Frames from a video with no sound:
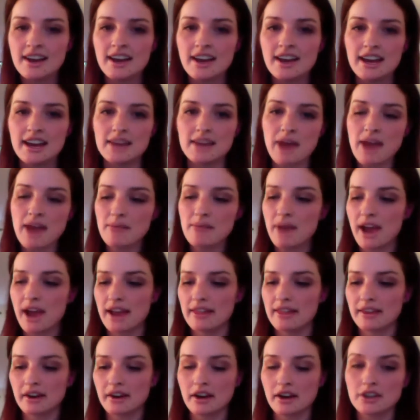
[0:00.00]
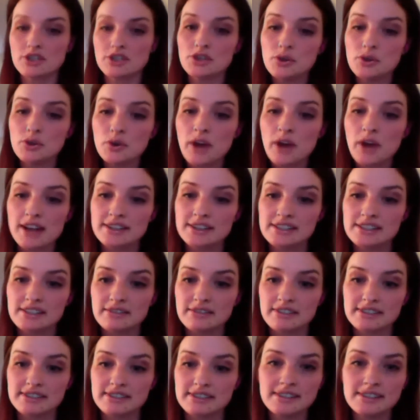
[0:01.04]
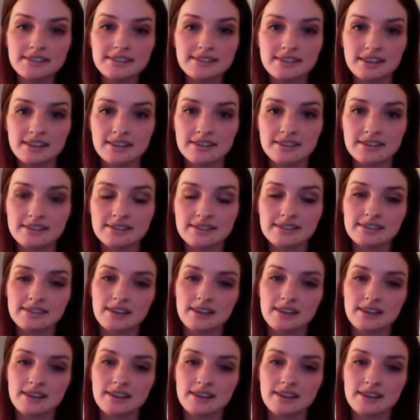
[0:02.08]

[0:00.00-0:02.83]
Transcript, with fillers: In my mind, there are two kinds of assistants.